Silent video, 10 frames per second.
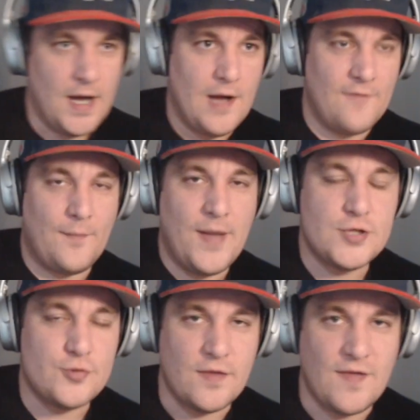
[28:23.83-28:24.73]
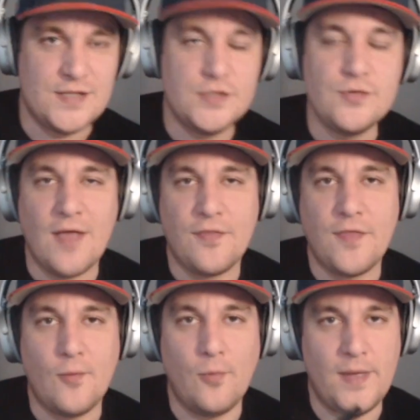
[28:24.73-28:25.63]
The Patriots, I do not
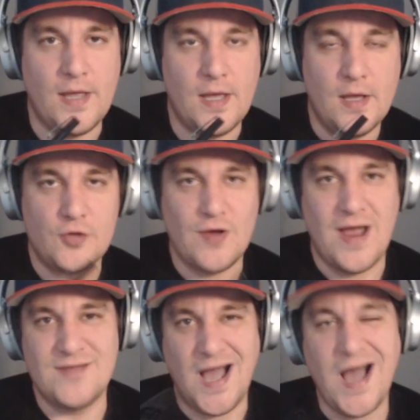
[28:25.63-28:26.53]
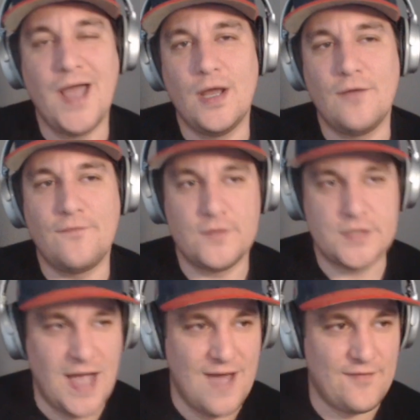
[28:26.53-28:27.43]
think, will be drafting high enough
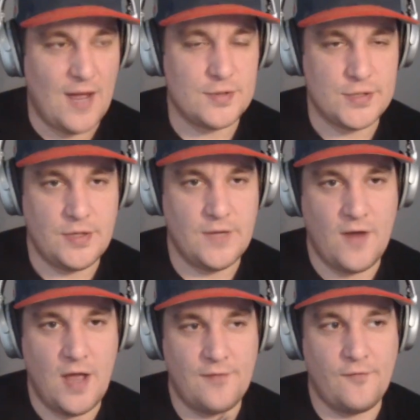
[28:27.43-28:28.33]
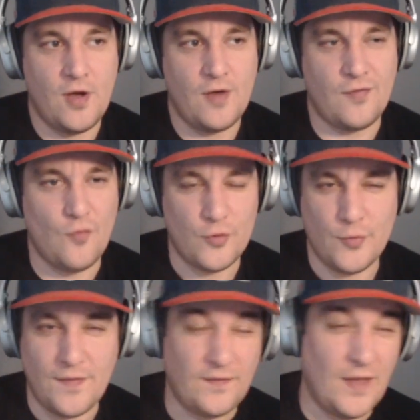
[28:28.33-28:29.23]
to have an opportunity for Henry Ruggs, nor
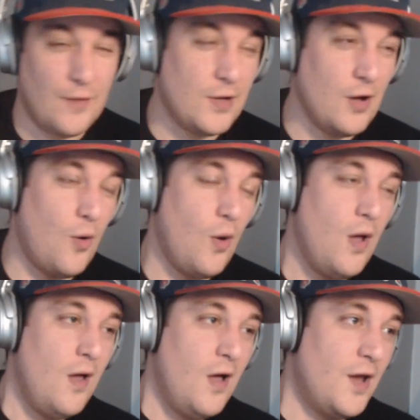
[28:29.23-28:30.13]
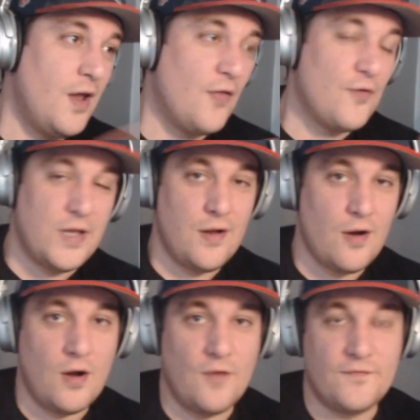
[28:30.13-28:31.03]
do I think they would go another
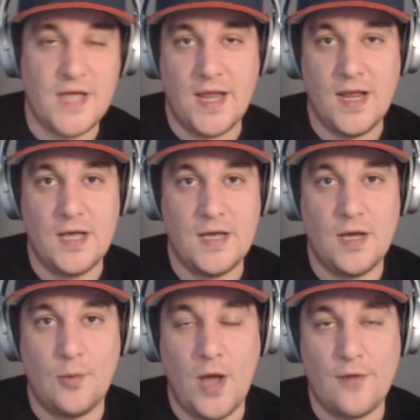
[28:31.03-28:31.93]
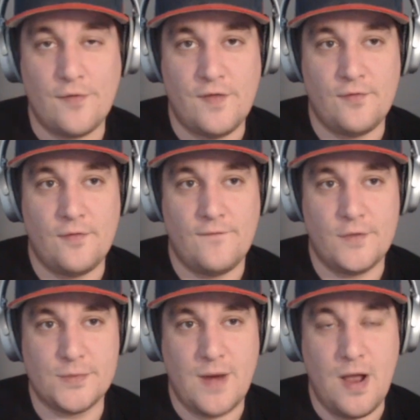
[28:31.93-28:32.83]
year of taking a wide receiver in the
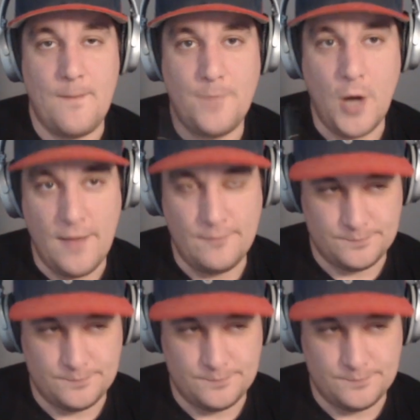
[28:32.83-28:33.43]
first round. But